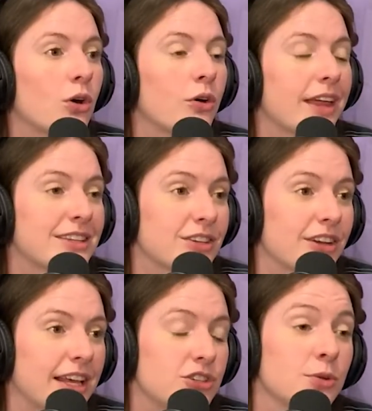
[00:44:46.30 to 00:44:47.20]
that's a
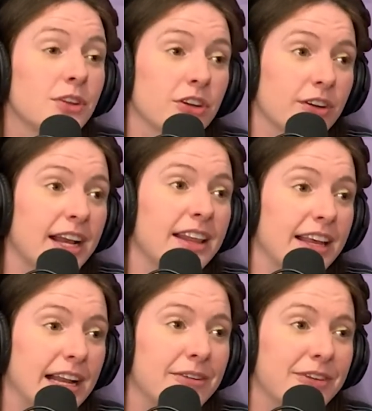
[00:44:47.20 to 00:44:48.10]
good idea. She would look great in
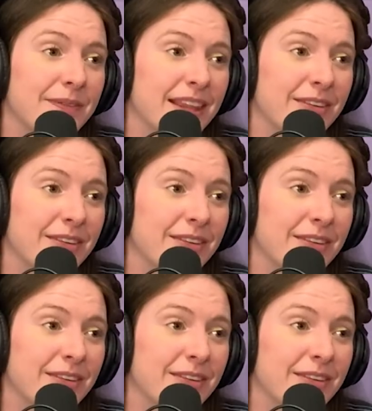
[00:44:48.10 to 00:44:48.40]
that outfit, by the way.